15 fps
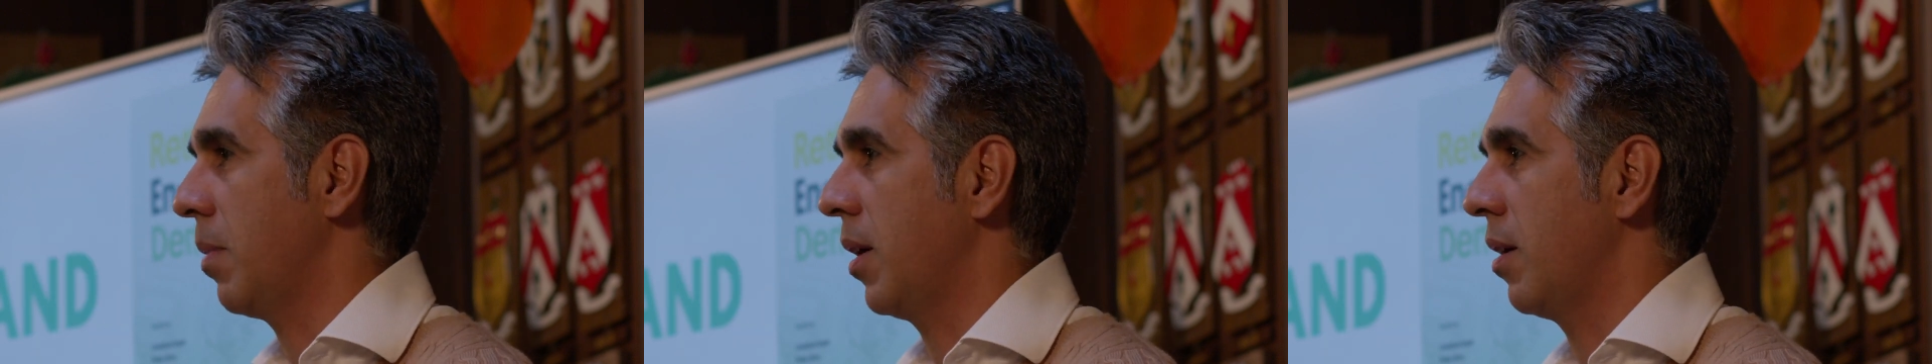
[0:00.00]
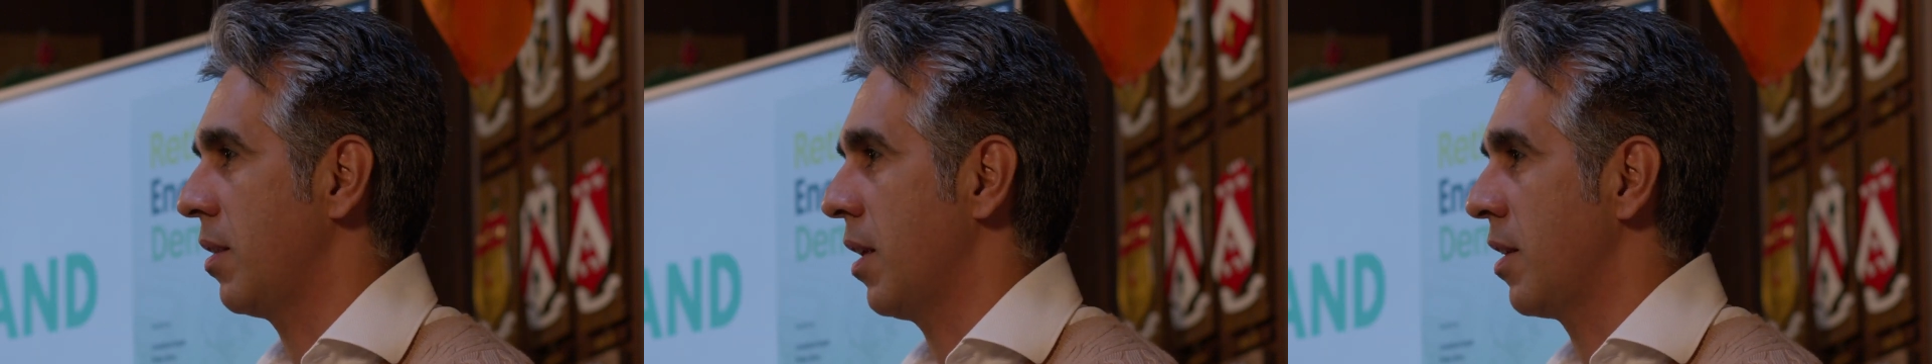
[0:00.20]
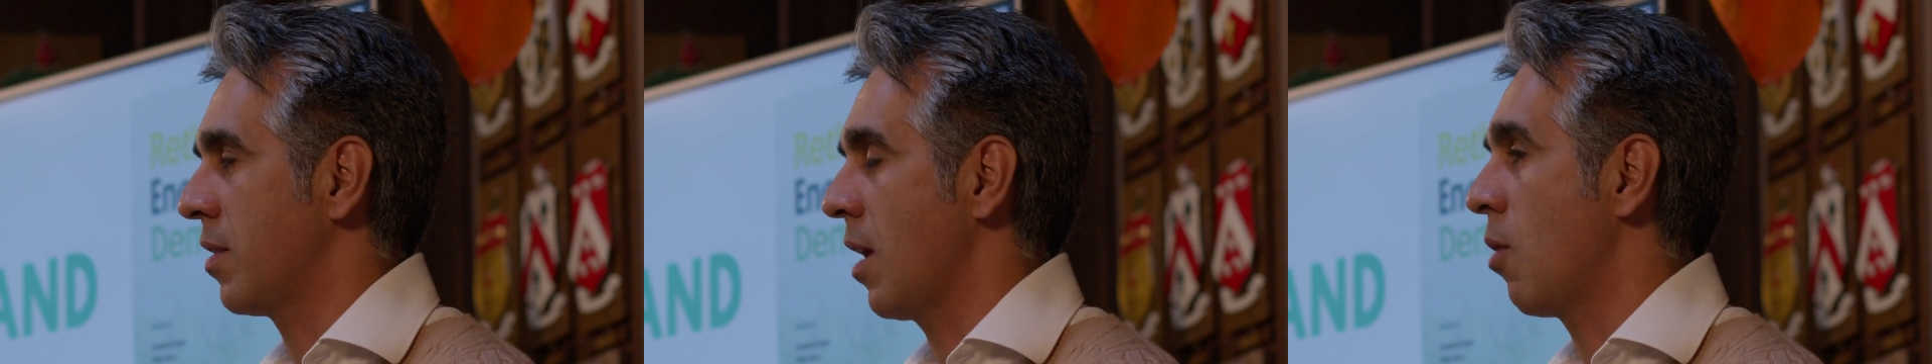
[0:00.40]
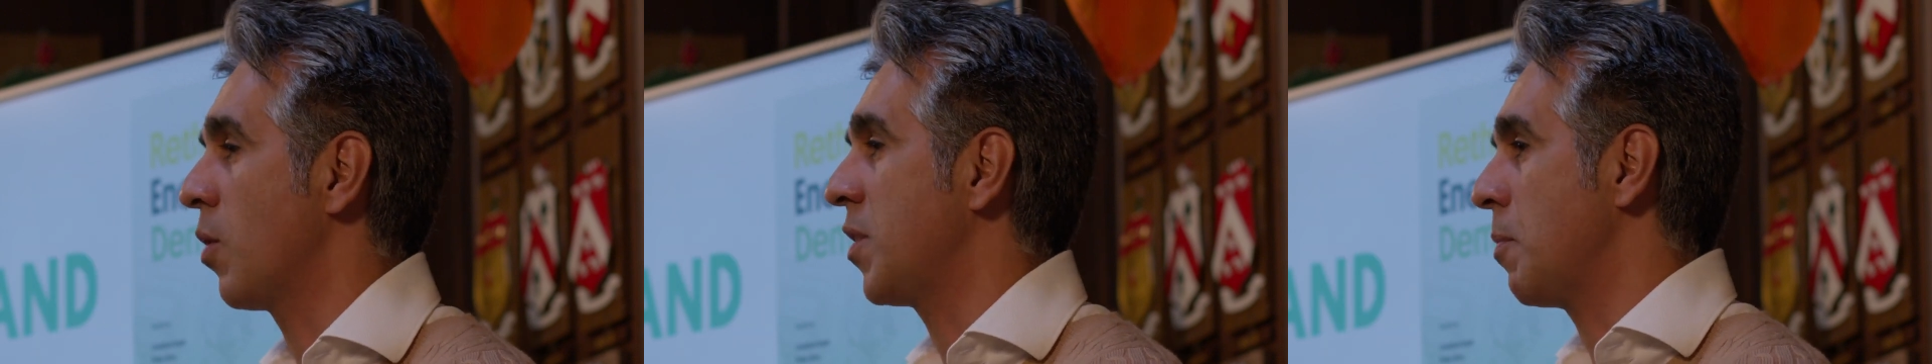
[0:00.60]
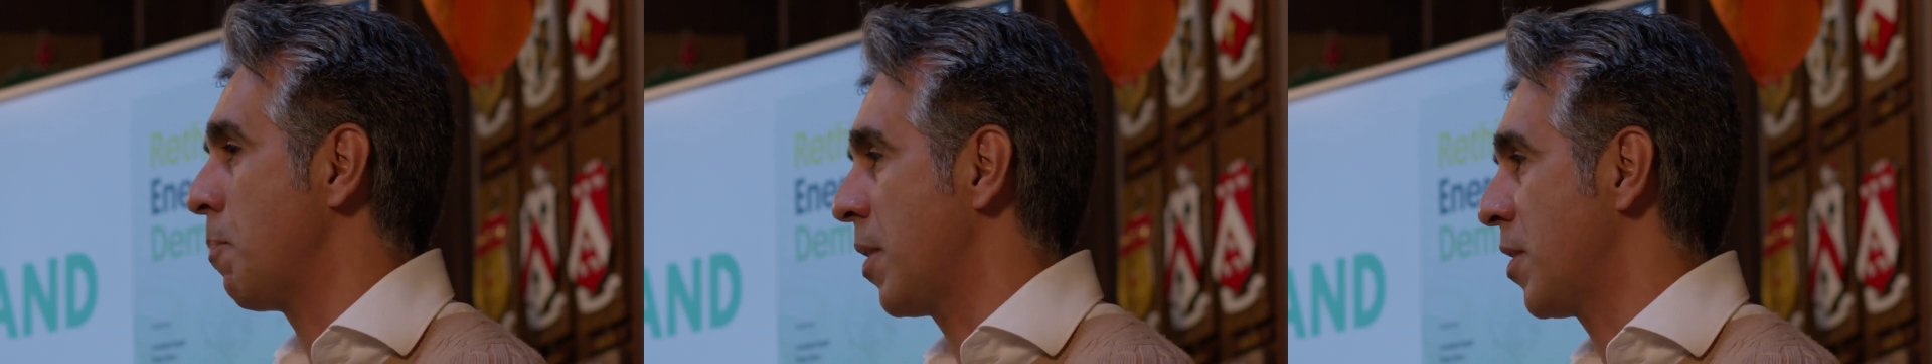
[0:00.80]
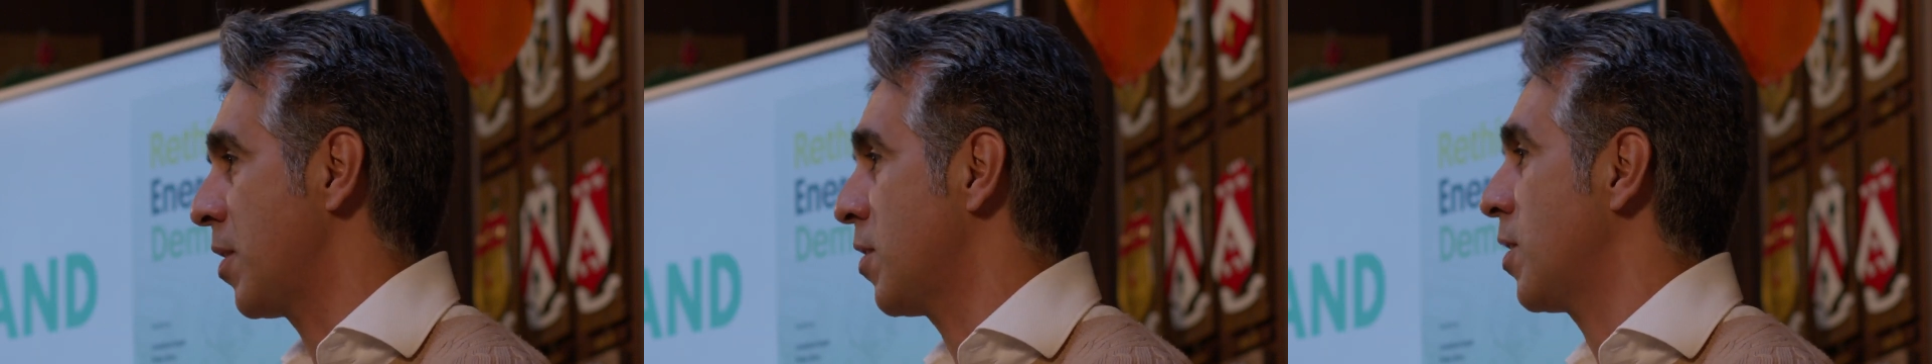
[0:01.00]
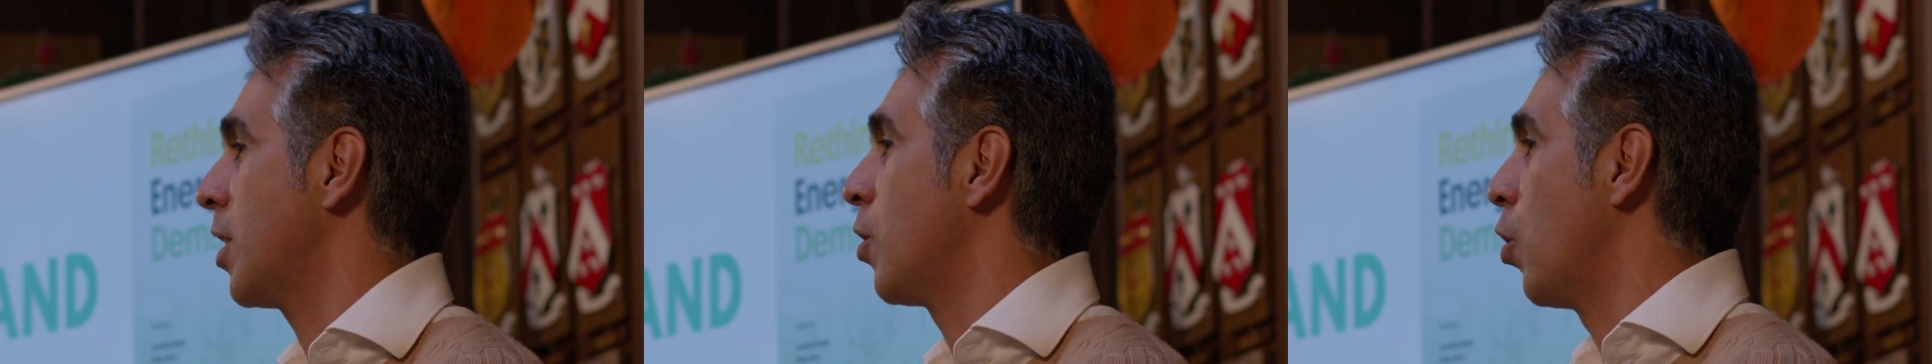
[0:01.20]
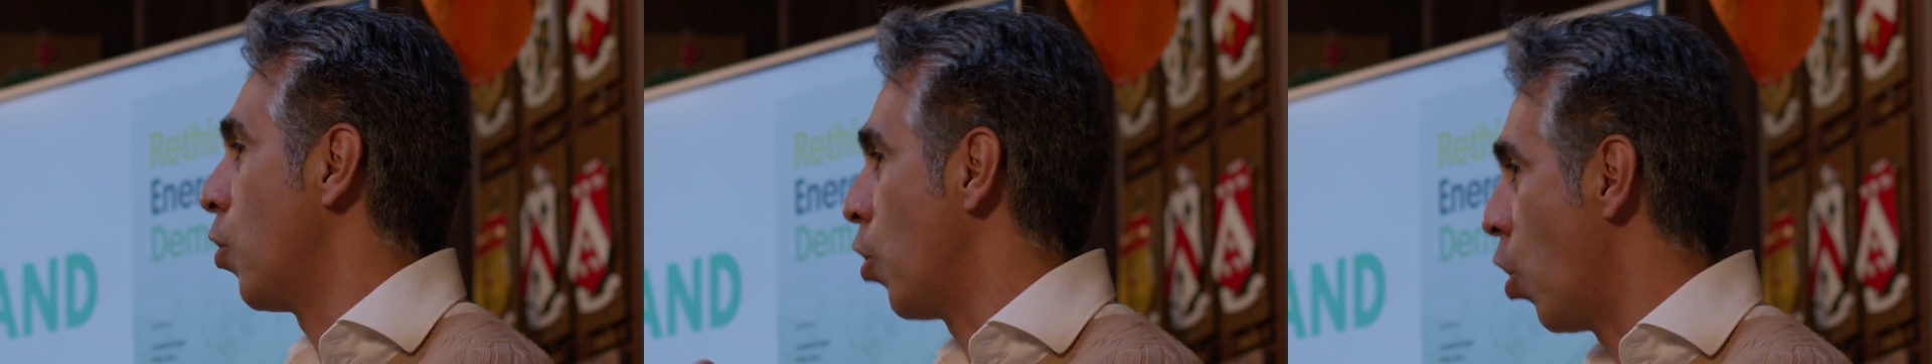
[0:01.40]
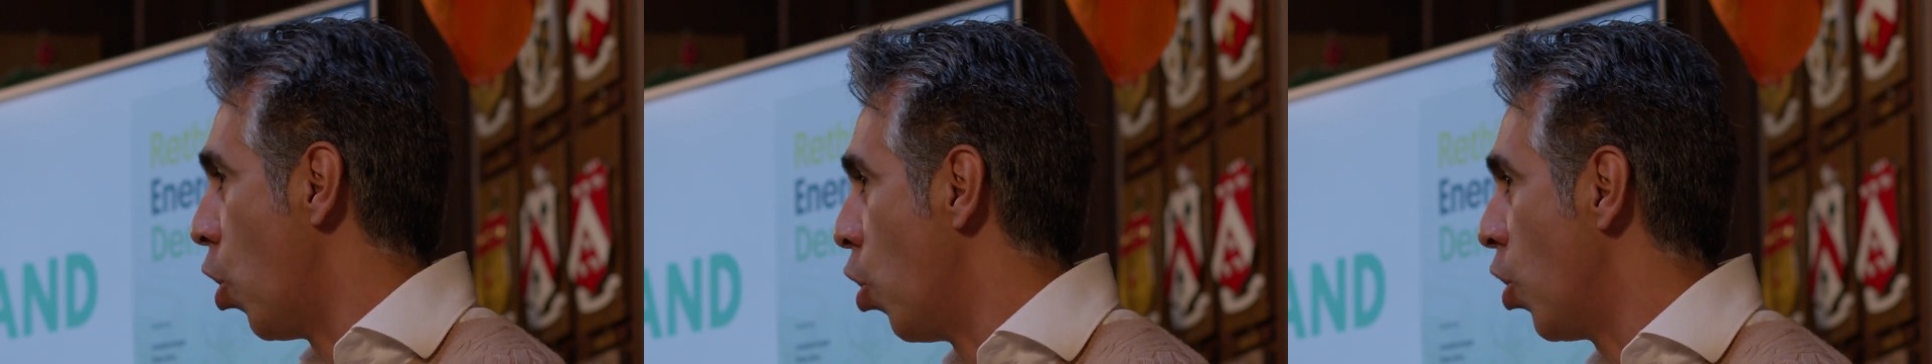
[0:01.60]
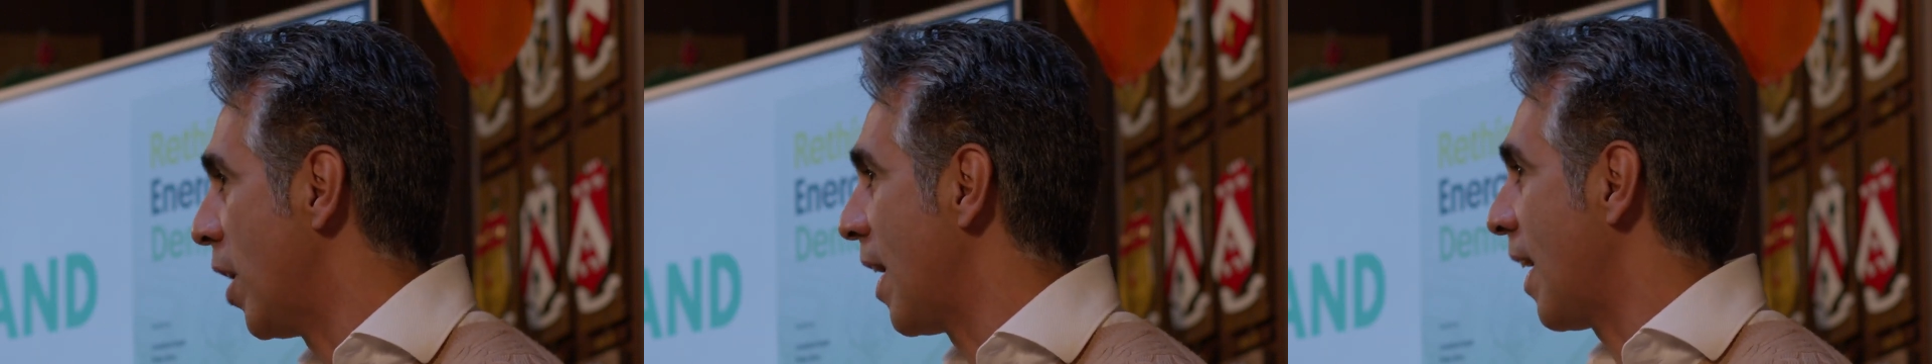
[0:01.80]
but it's our dependency on
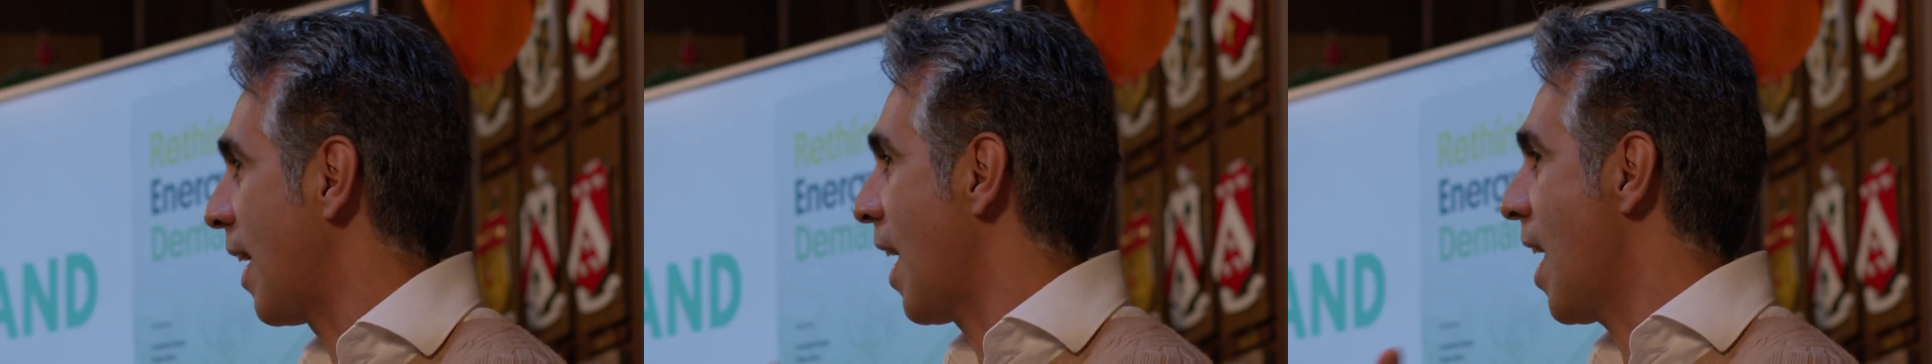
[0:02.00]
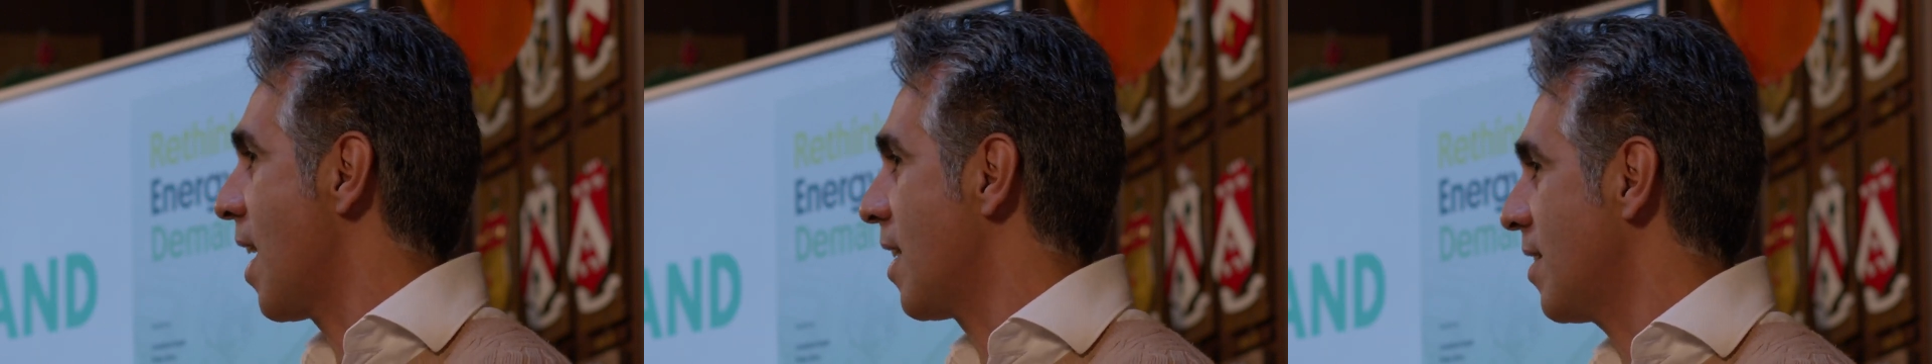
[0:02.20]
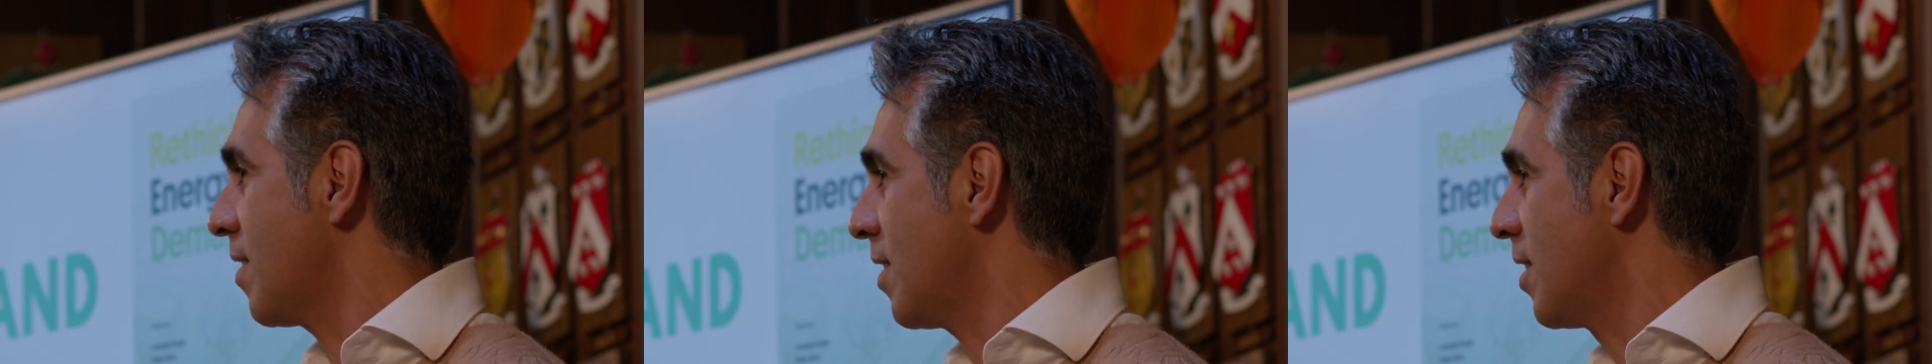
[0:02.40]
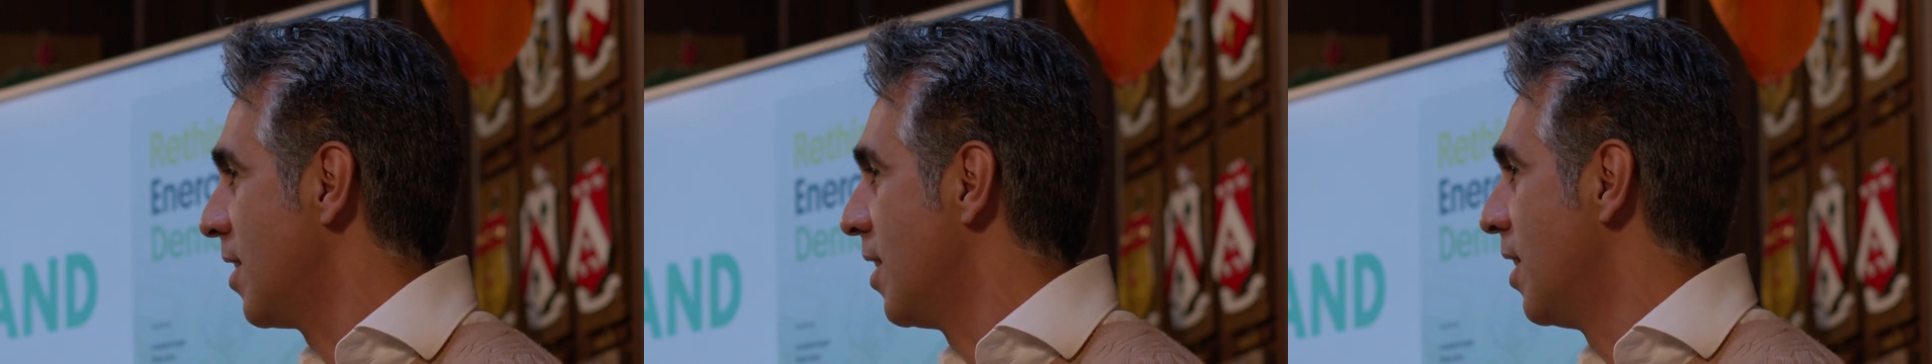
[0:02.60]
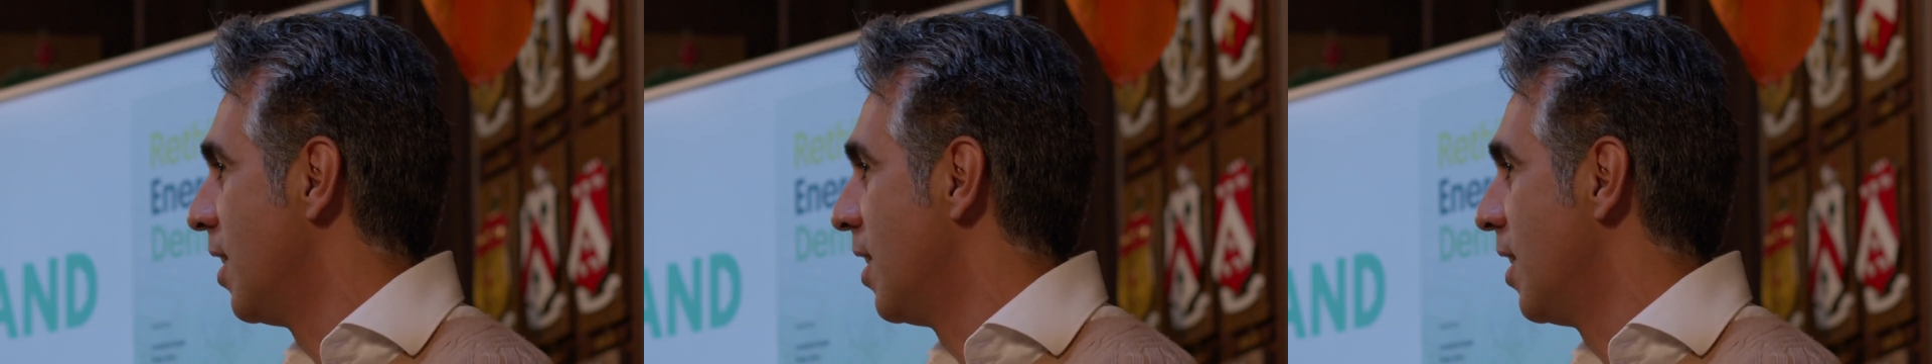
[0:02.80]
oil and gas